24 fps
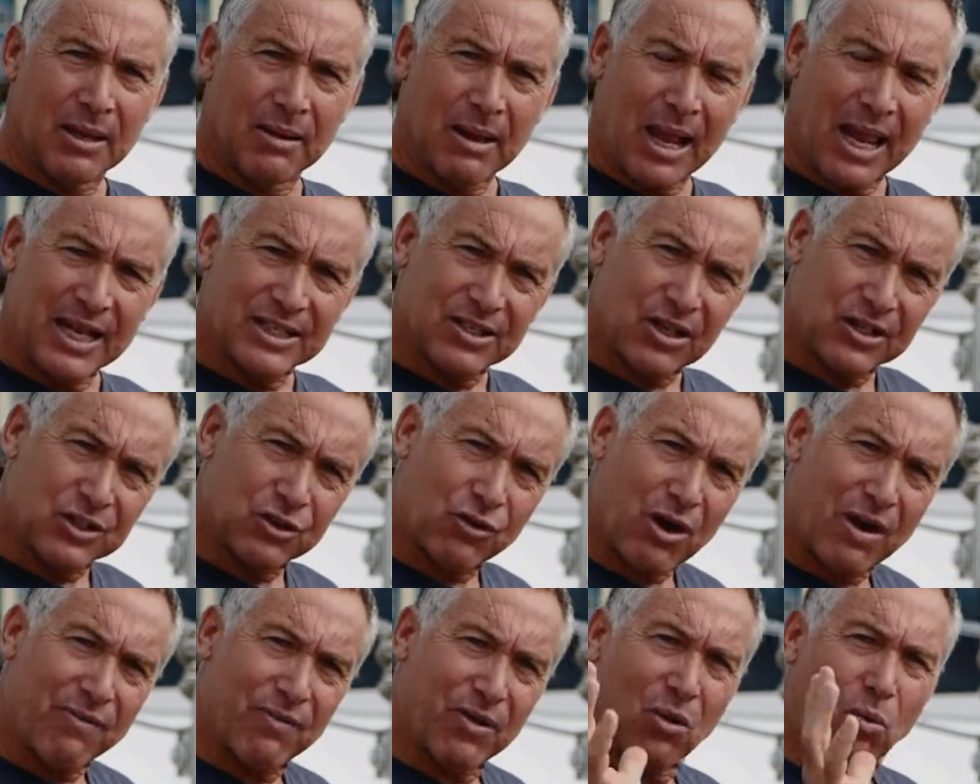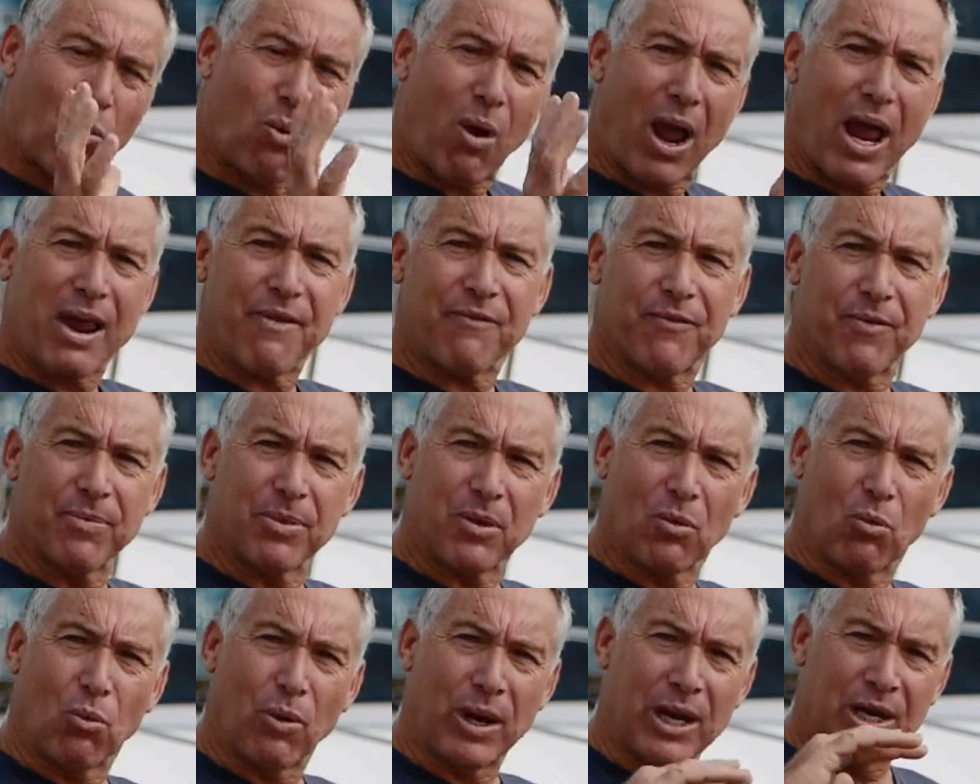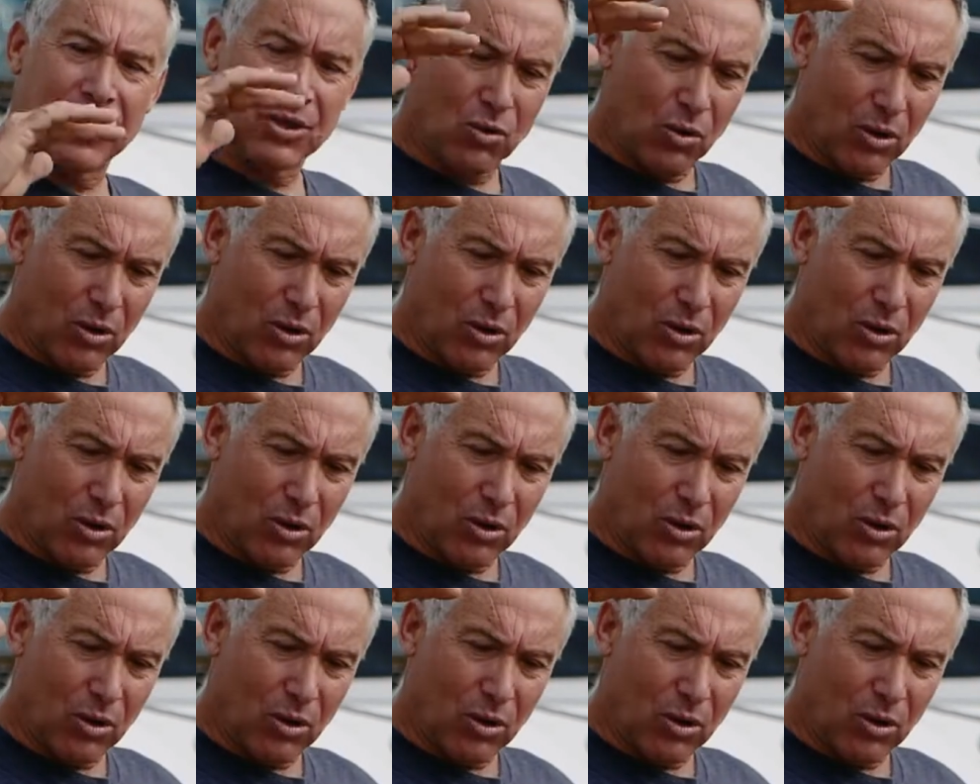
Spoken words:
As I travel away from the wind,